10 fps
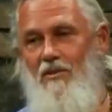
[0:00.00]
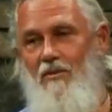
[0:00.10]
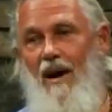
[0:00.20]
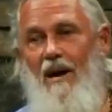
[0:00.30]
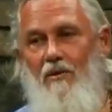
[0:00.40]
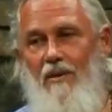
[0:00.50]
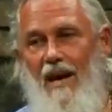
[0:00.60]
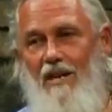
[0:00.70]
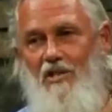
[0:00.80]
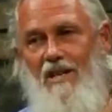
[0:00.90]
to
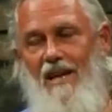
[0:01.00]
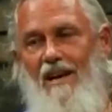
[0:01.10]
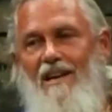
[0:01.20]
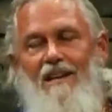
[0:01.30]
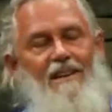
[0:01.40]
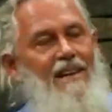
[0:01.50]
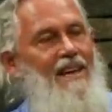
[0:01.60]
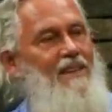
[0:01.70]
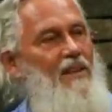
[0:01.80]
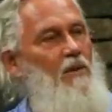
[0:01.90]
Arunachala
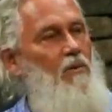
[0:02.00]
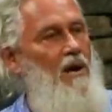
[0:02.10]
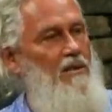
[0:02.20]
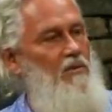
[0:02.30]
and they walked